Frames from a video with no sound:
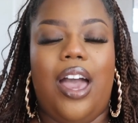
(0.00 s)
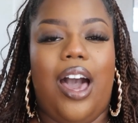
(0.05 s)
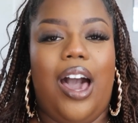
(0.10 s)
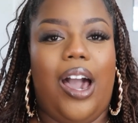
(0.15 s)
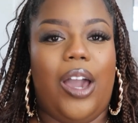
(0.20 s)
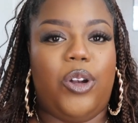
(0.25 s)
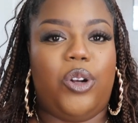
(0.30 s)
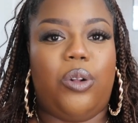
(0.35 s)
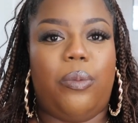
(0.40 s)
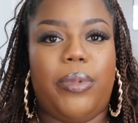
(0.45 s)

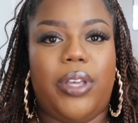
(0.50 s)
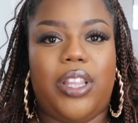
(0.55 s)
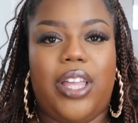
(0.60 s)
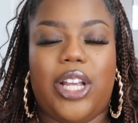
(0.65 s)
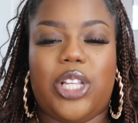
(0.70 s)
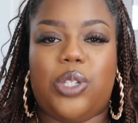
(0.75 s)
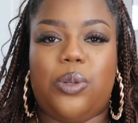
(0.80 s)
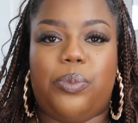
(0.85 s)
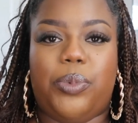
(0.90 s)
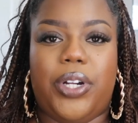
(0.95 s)
I normally
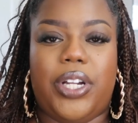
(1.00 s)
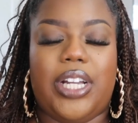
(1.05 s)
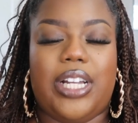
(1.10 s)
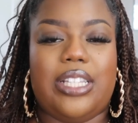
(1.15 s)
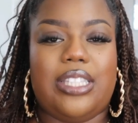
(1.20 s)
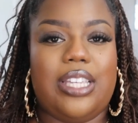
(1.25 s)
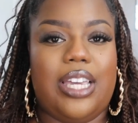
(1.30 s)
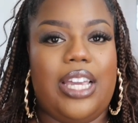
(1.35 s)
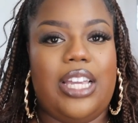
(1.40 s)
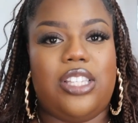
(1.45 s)
like to bring
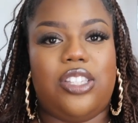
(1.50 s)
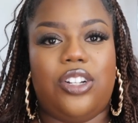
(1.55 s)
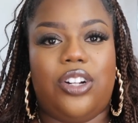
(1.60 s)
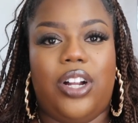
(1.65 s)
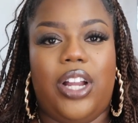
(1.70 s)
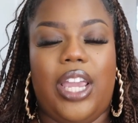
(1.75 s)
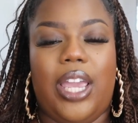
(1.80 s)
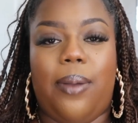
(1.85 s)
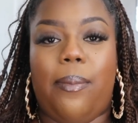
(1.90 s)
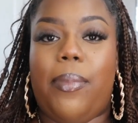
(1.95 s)
a
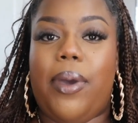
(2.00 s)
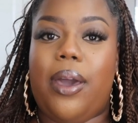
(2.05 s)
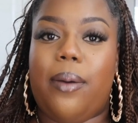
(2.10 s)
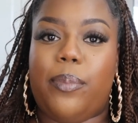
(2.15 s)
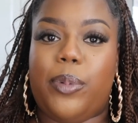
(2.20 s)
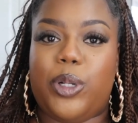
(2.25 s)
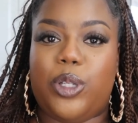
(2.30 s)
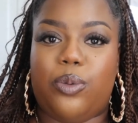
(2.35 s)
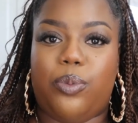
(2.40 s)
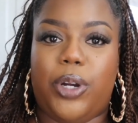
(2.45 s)
taser and
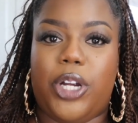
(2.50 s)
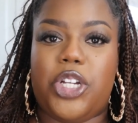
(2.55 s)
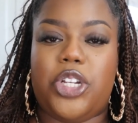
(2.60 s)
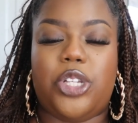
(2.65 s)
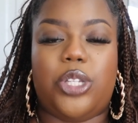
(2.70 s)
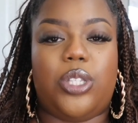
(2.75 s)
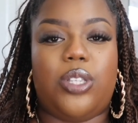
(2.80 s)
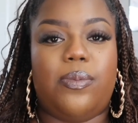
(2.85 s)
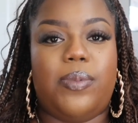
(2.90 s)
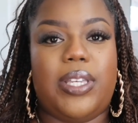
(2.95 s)
pepper spray
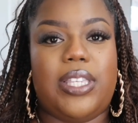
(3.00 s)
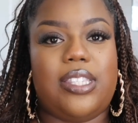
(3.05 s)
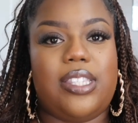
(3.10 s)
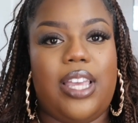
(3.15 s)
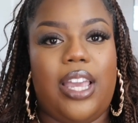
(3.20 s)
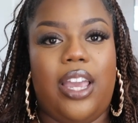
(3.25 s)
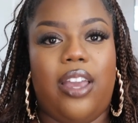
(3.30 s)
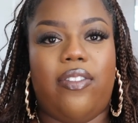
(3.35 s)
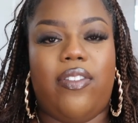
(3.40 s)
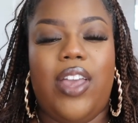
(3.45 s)
just to be
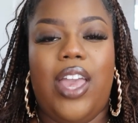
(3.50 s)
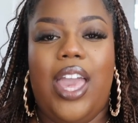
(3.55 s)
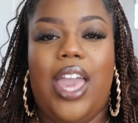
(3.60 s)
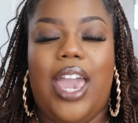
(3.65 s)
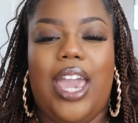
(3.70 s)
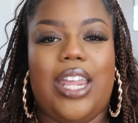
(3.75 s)
safe,